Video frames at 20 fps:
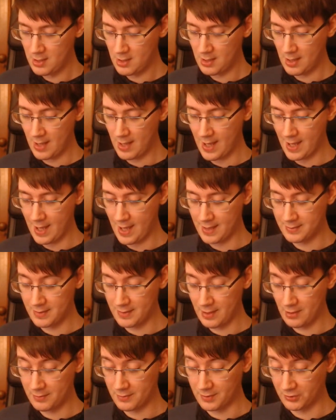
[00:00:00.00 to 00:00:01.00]
And then on the
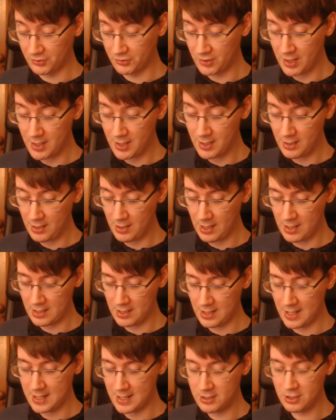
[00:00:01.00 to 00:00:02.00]
C, he
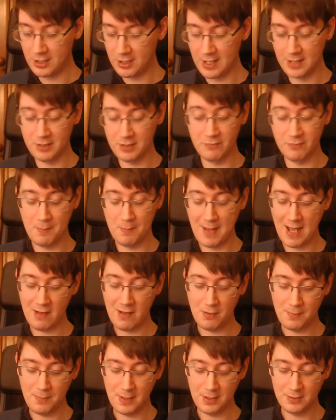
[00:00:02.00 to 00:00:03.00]
could get the repair
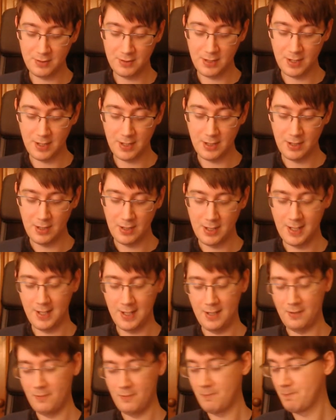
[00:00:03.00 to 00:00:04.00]
ability,
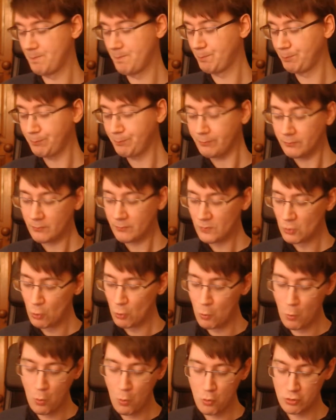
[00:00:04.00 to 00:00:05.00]

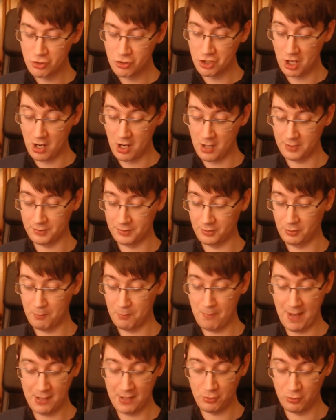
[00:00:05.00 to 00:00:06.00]
war chant,
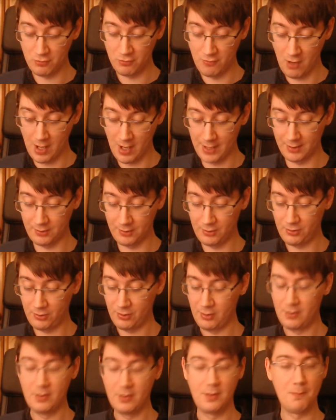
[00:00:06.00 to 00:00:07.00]
battle rights,
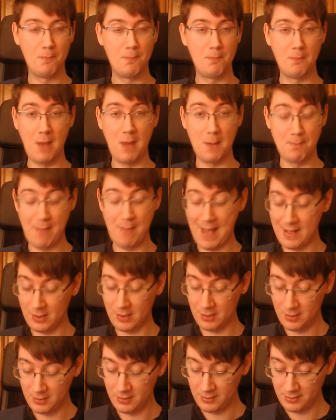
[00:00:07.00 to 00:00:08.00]
a banner,
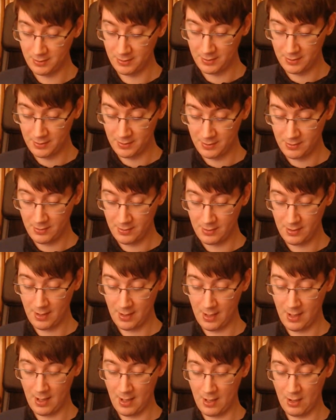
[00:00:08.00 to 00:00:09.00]

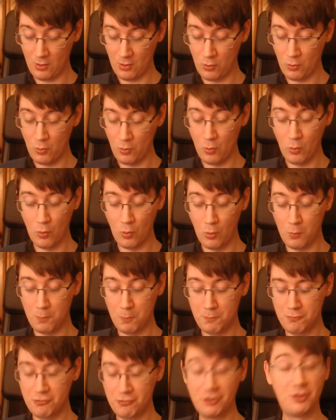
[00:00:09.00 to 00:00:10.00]
or
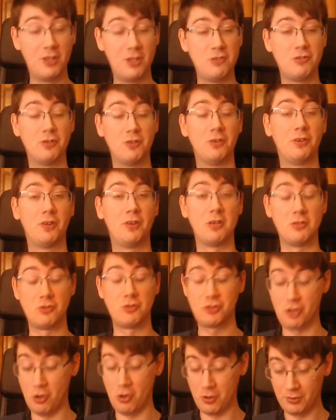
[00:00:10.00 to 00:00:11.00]
precision
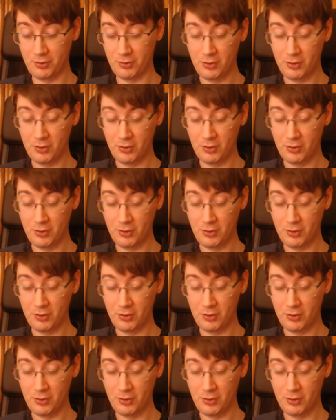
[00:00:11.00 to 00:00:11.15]
shots.